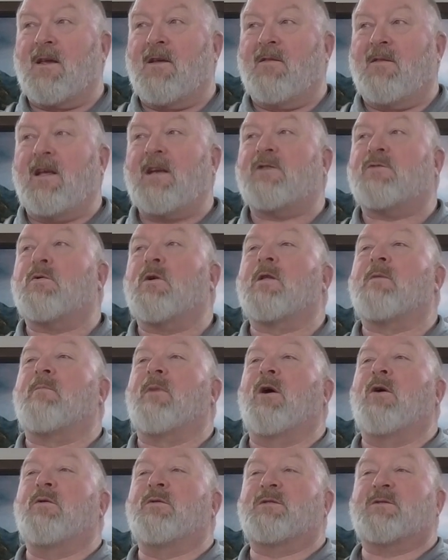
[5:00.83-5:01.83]
These were the
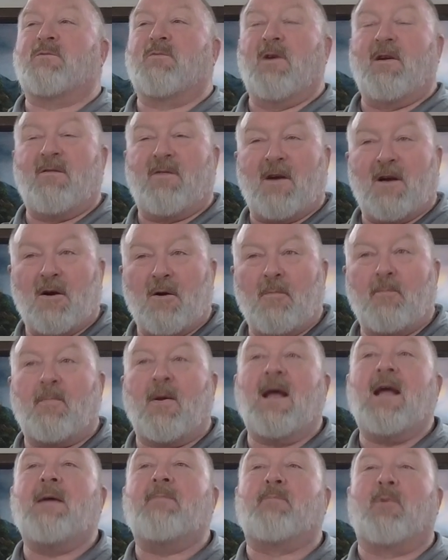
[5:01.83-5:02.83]
most revered
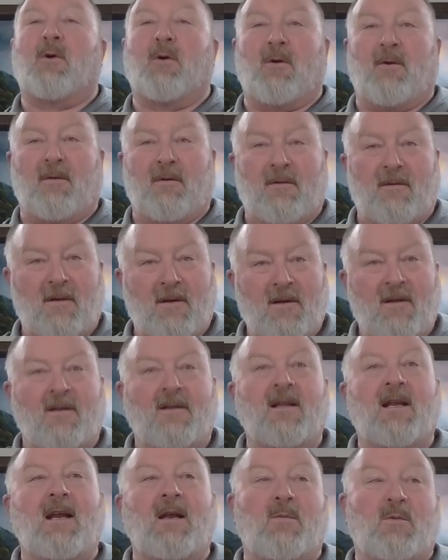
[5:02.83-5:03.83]
people that he